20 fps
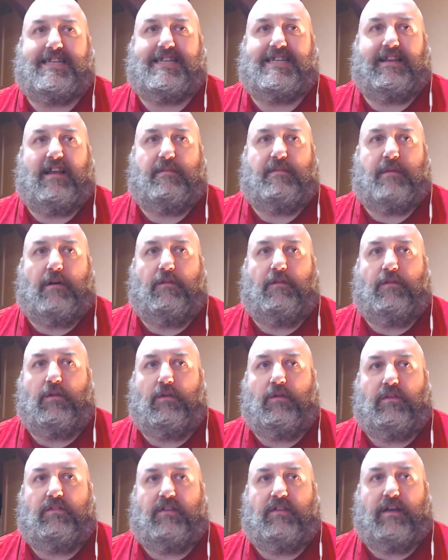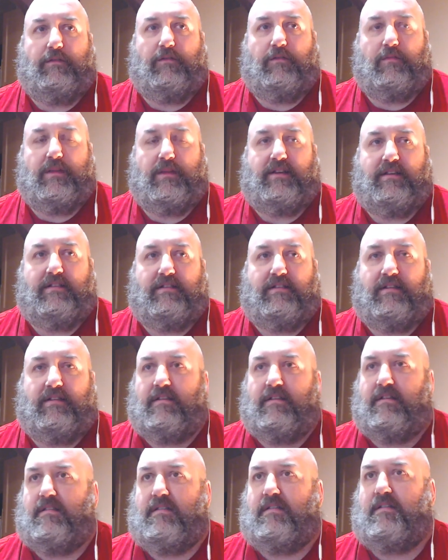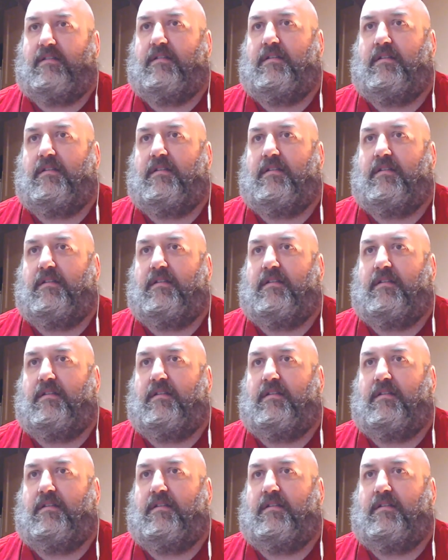they look the same from a distance.